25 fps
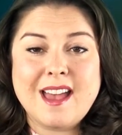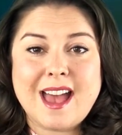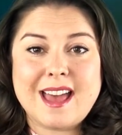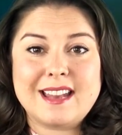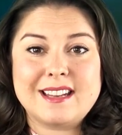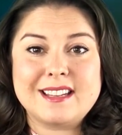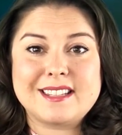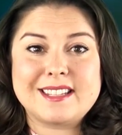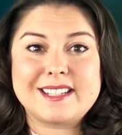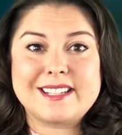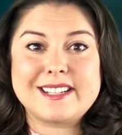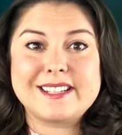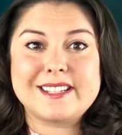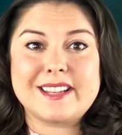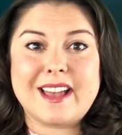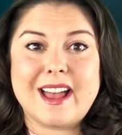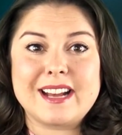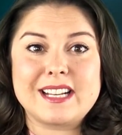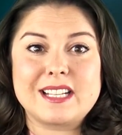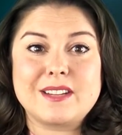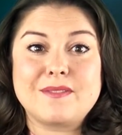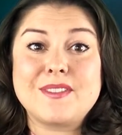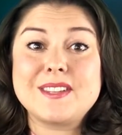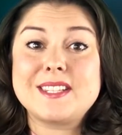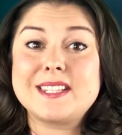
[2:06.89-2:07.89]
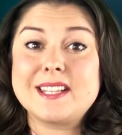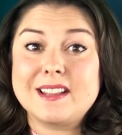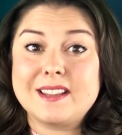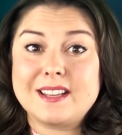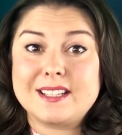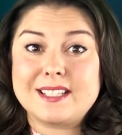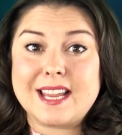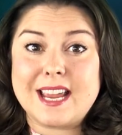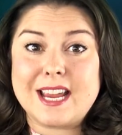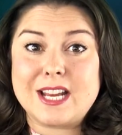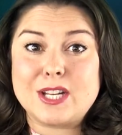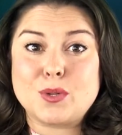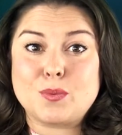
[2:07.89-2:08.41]
and is designed to
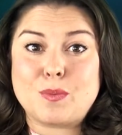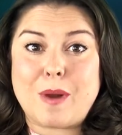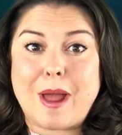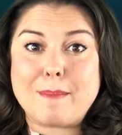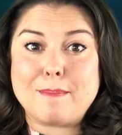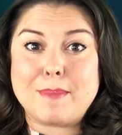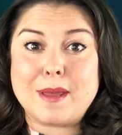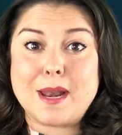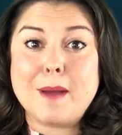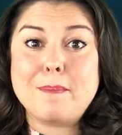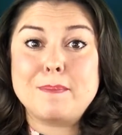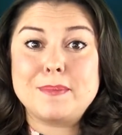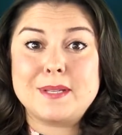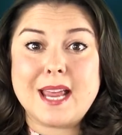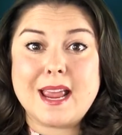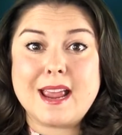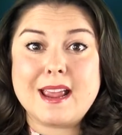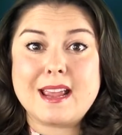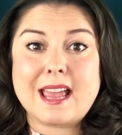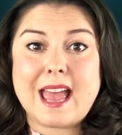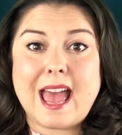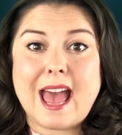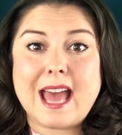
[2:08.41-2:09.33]
facilitate rapid uptake